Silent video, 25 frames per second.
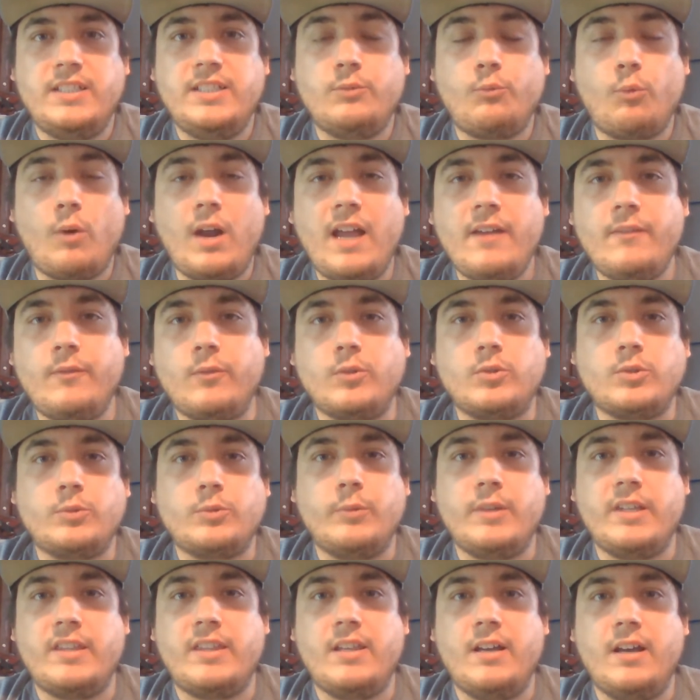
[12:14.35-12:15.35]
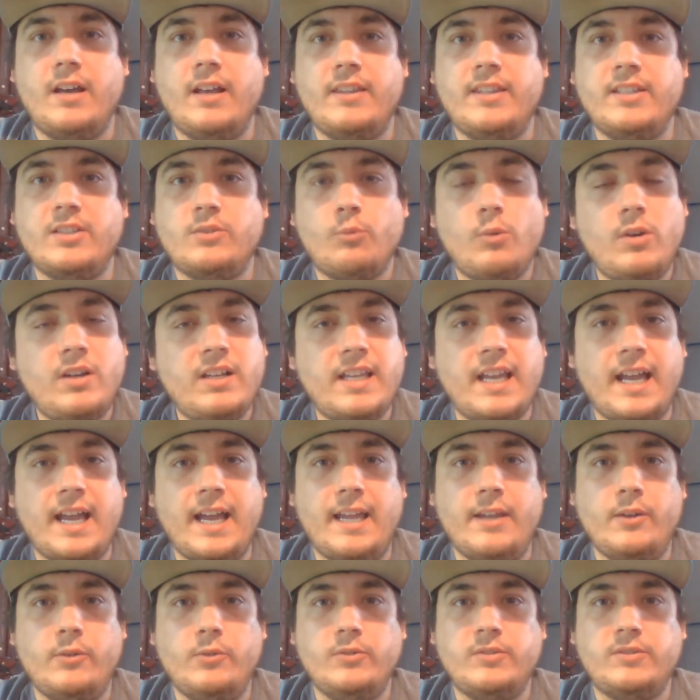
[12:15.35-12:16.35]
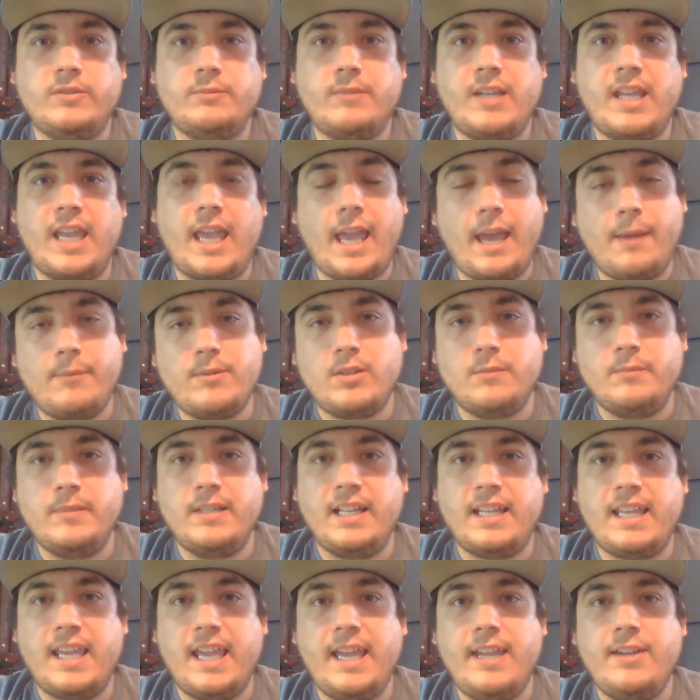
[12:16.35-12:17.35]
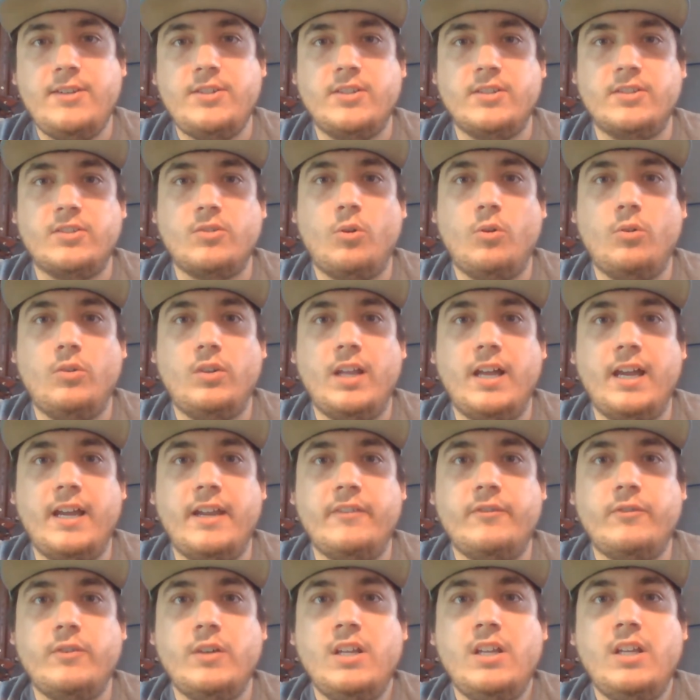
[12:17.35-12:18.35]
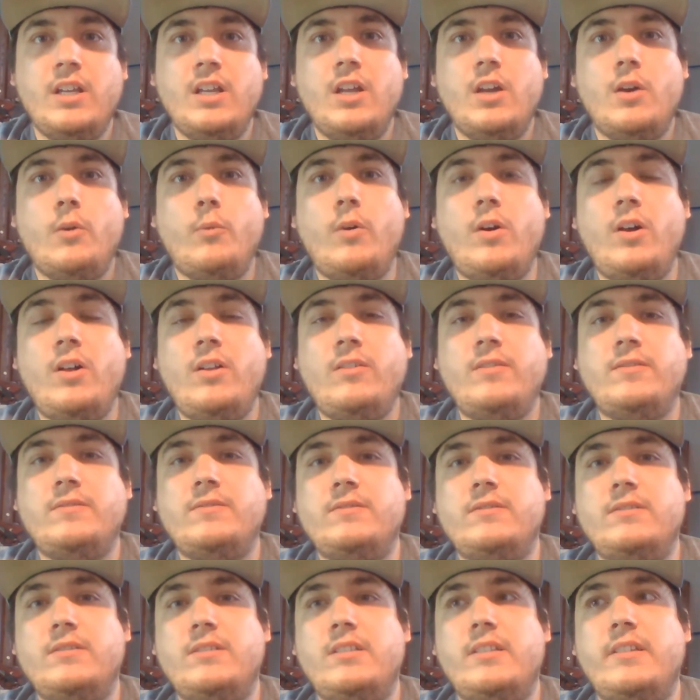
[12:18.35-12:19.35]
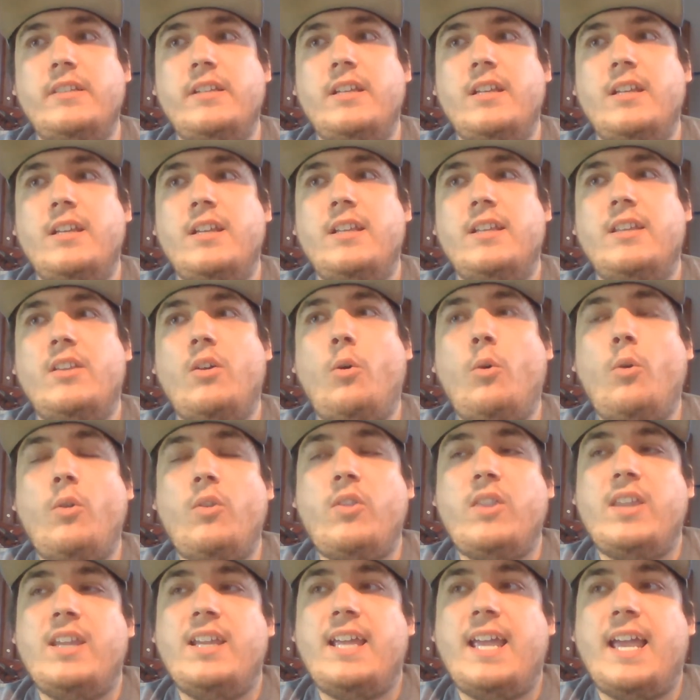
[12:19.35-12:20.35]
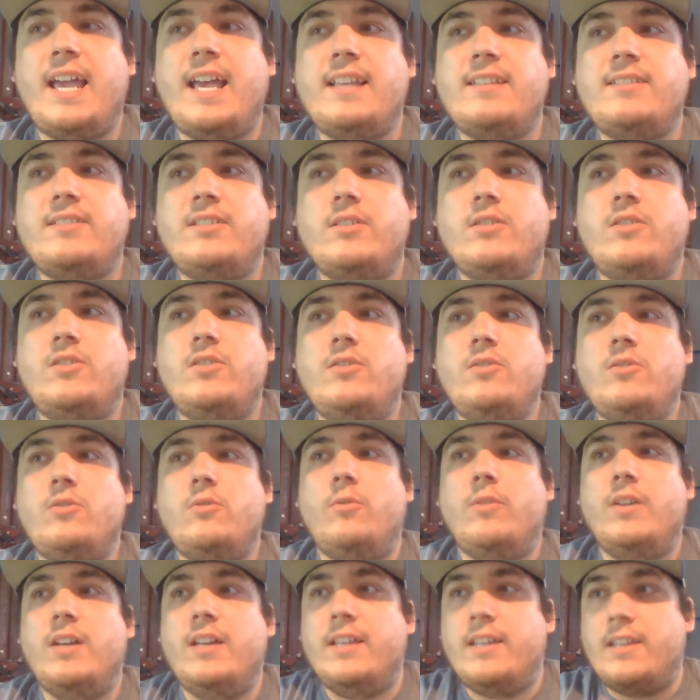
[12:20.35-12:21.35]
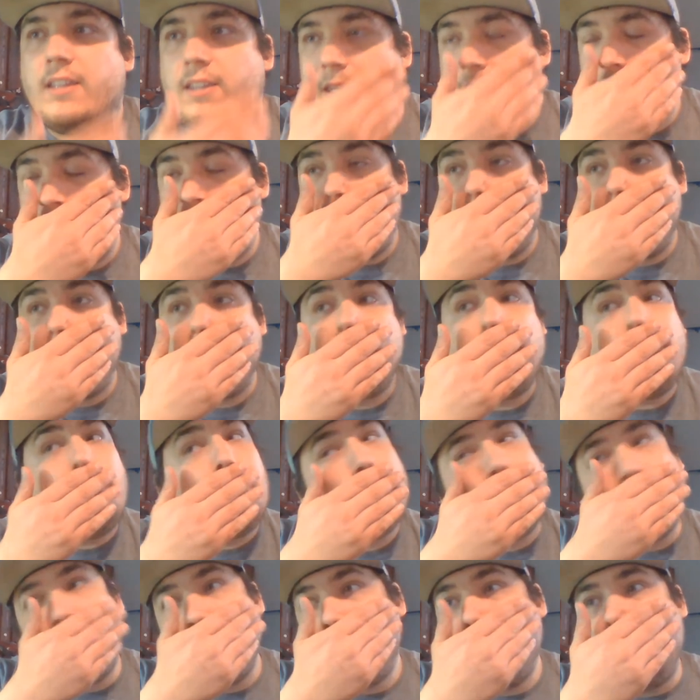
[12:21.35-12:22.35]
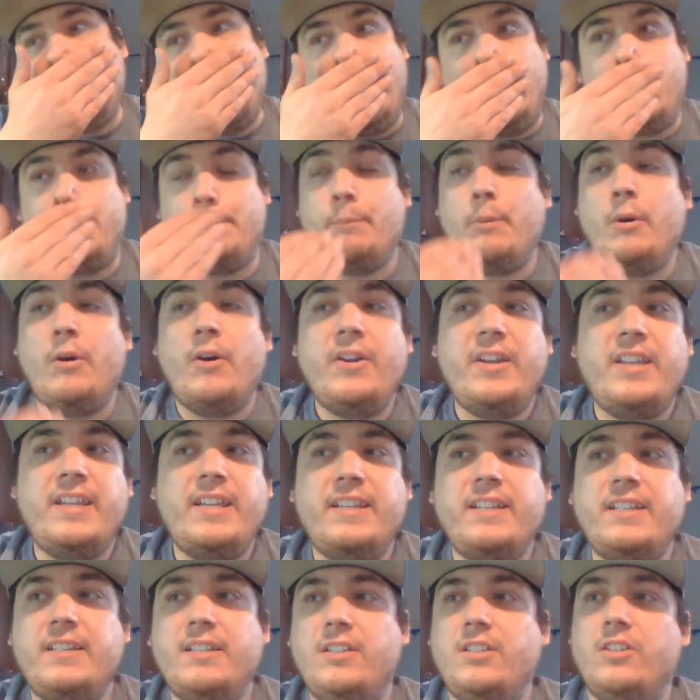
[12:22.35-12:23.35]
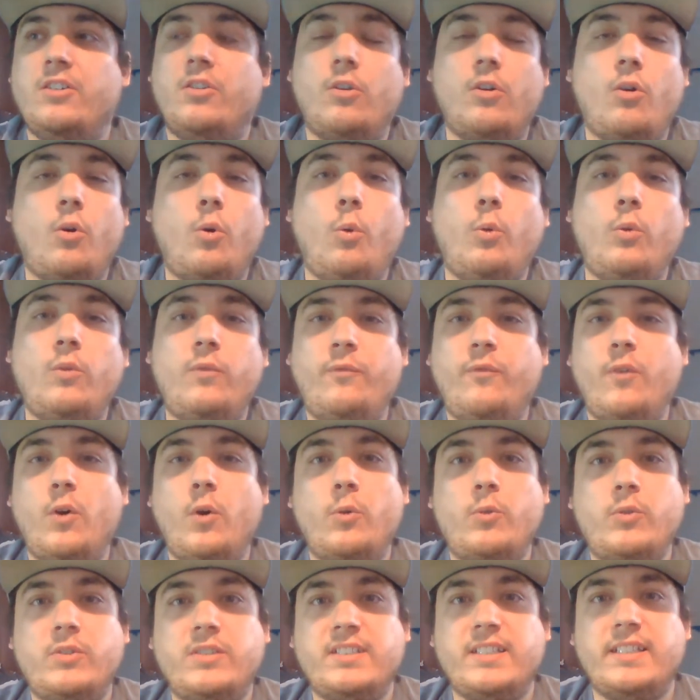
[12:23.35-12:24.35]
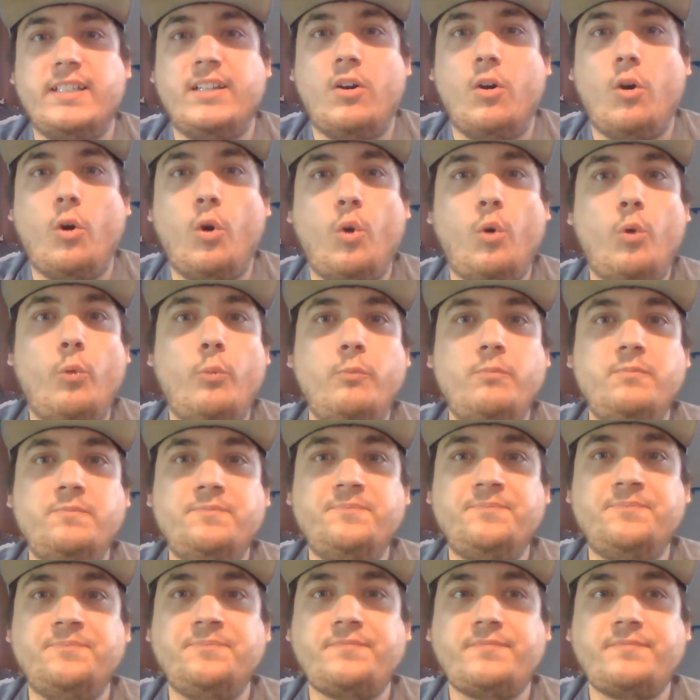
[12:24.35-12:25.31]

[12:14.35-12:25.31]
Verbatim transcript: He's rivals with uh, this one guy who's kept him in a cage his whole life. Well, the whole thing has to do with like putting your old folks in a home.